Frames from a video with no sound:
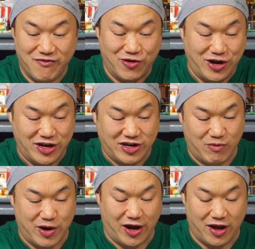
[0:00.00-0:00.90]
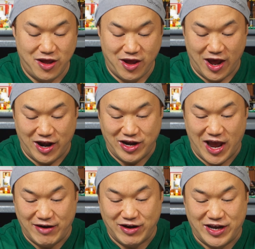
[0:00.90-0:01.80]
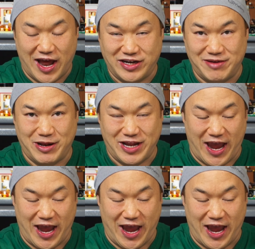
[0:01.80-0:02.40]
for each wing, and then you have to attach them at the